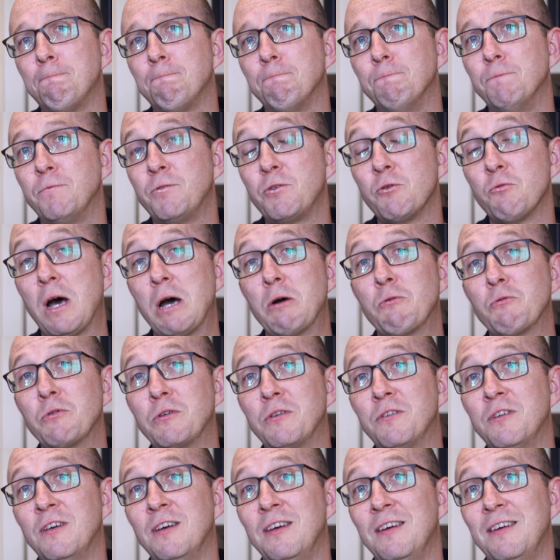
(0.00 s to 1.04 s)
And so
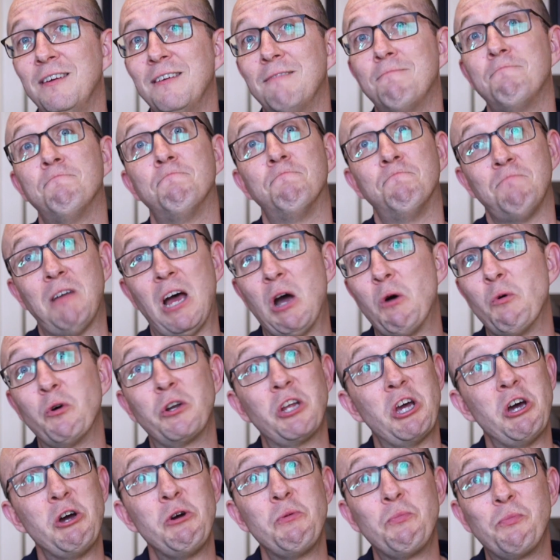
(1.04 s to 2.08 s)
I
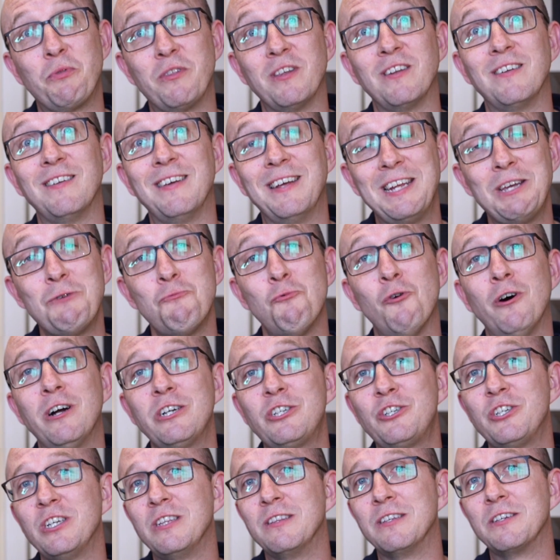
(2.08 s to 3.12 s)
would hope that any
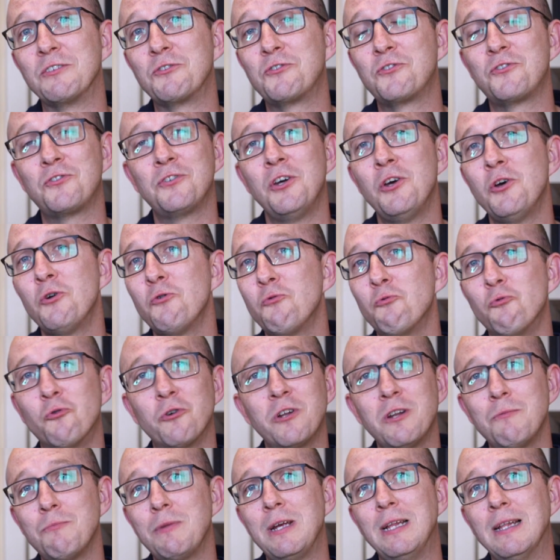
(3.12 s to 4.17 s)
watching this
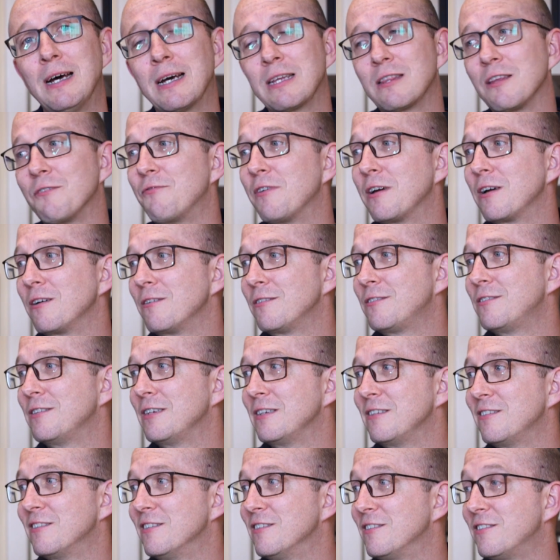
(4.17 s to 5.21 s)
wouldn't be like the
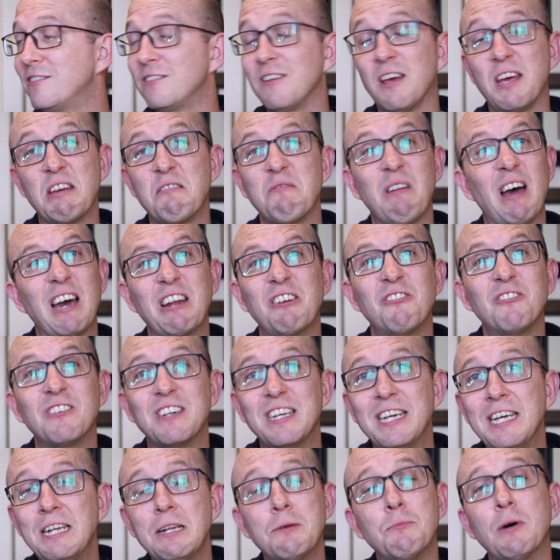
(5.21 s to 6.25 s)
Pharisees and say, "I don't
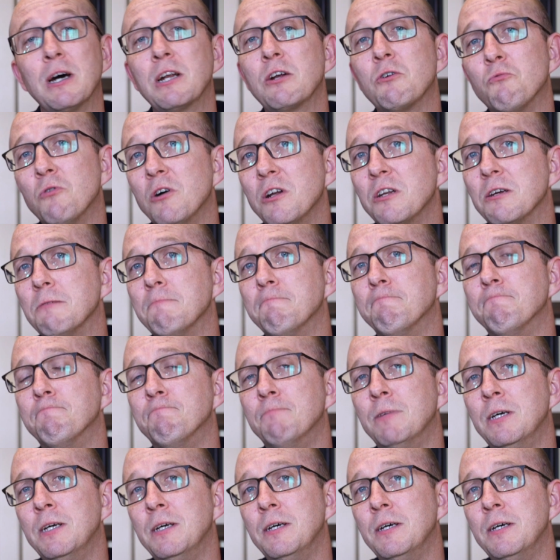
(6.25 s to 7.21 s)
need Him, I don't want Him."